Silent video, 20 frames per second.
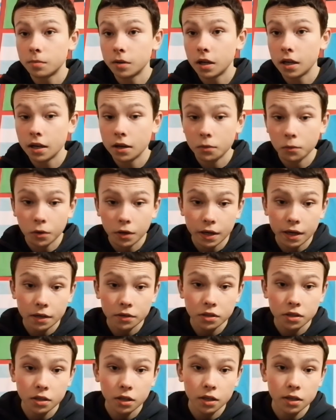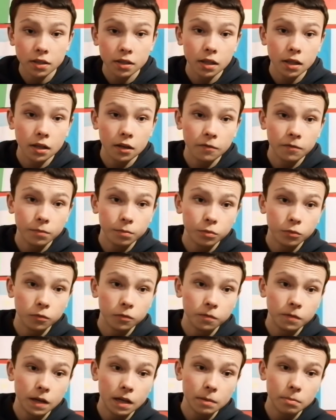by anyone outside of the
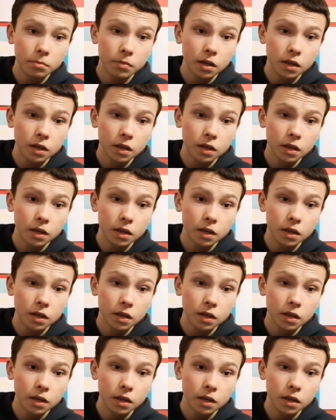Liverpool fan